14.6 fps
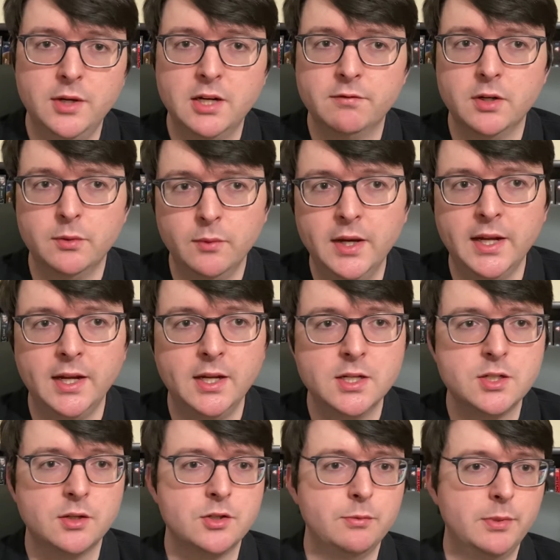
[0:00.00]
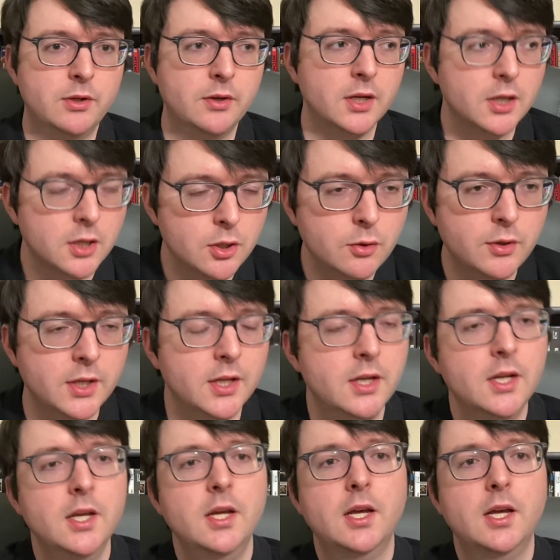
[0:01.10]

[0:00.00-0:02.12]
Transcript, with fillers: in every way. It's also better encoded.